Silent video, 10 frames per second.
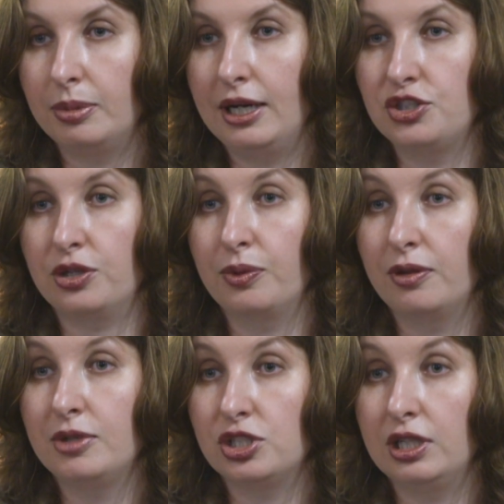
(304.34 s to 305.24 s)
a project with
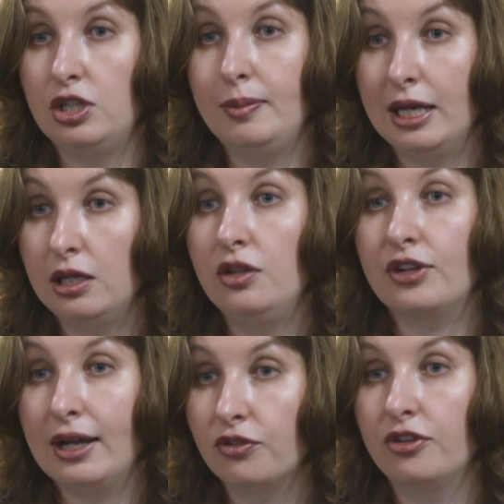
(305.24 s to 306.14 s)
the Michigan
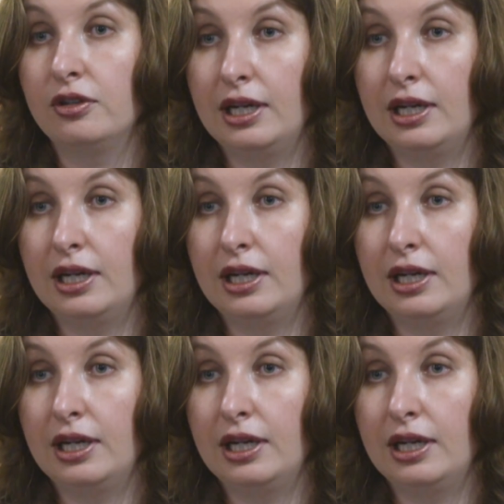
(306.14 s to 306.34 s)
Humanities Council